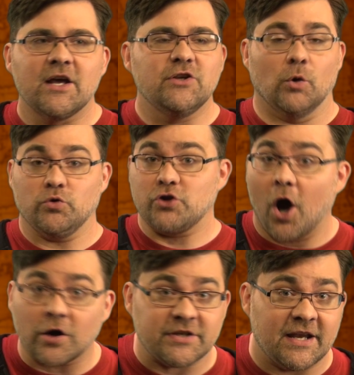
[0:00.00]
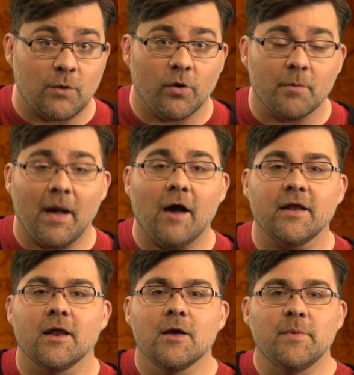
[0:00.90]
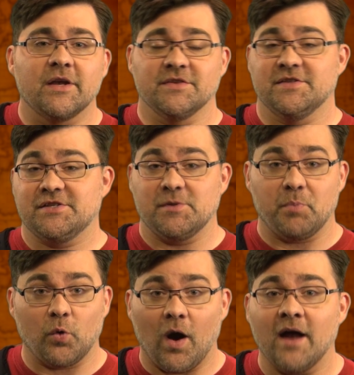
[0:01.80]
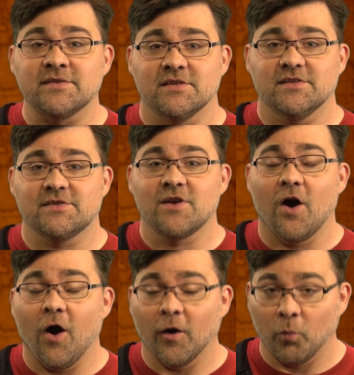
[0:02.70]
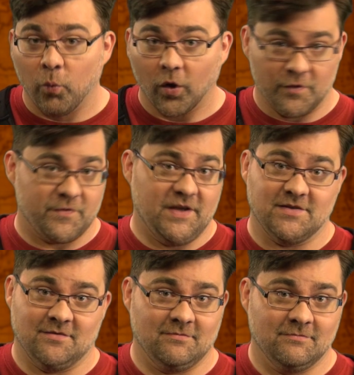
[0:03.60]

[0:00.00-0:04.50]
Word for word: Don't talk to anyone about it, because the surprises are worth it.